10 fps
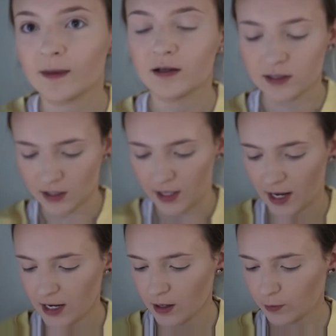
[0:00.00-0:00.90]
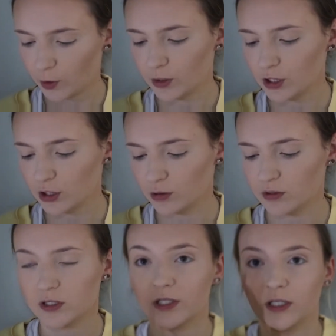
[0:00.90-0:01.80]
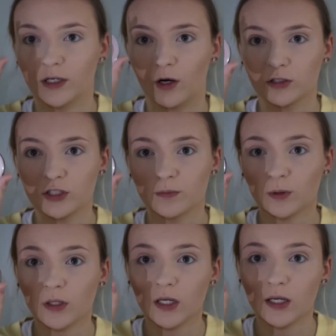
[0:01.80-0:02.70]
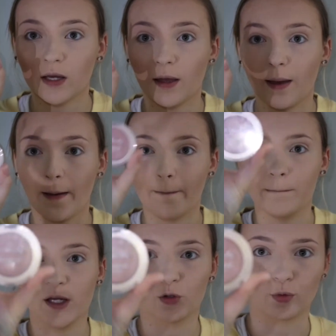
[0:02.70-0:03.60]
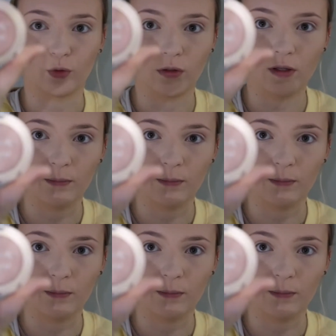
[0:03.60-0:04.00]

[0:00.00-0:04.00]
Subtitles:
Today I'm going to use the Ulta Beauty Mineral